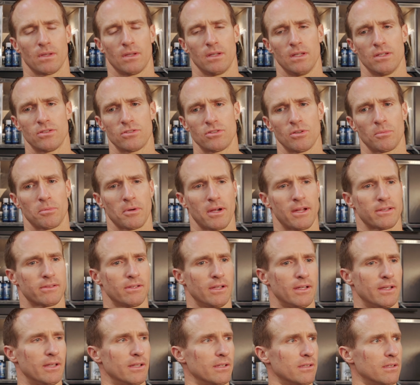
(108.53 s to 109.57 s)
And he's super
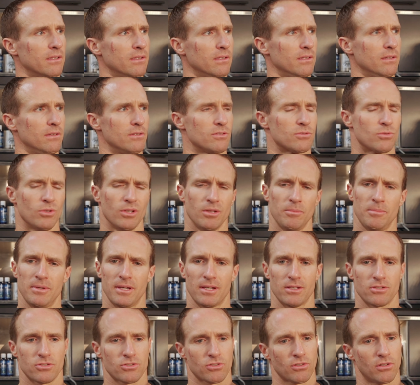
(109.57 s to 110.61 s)
athletic. And he's really
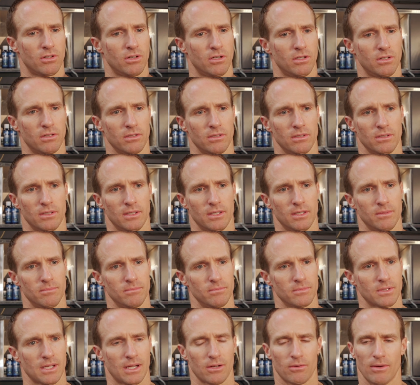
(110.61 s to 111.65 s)
big and strong.
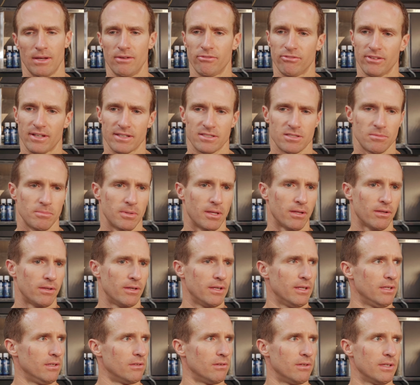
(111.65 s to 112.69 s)
Got great
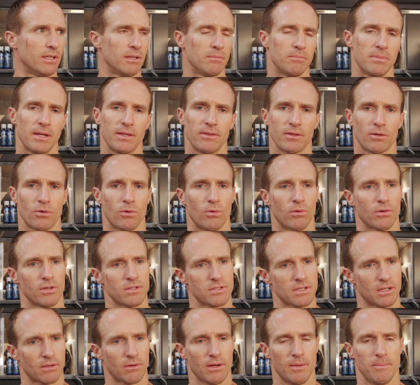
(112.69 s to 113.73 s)
flexibility. He can bend the corner.
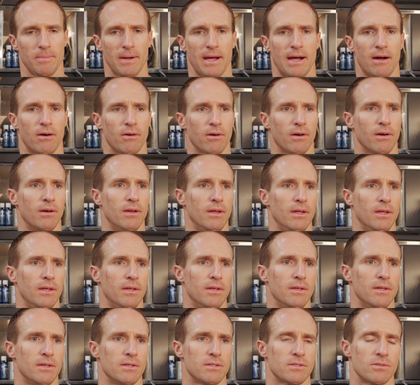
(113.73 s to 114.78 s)
He's got great power.
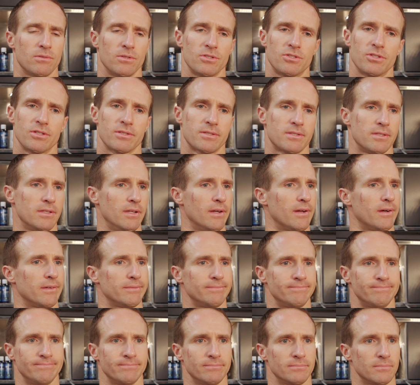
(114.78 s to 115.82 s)
So he's just
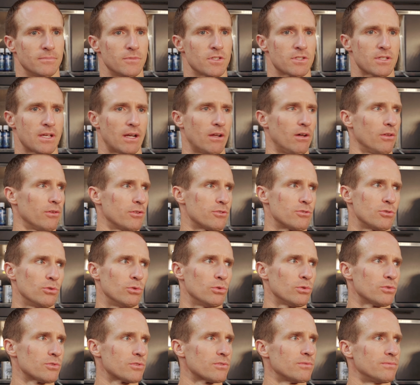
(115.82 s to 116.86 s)
just got all the
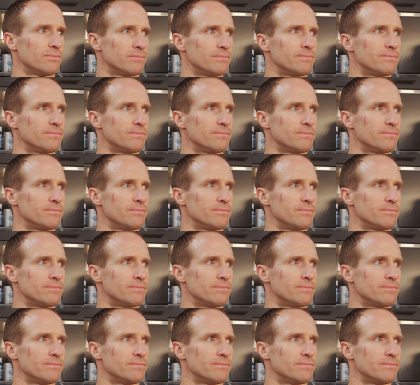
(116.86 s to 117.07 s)
tools.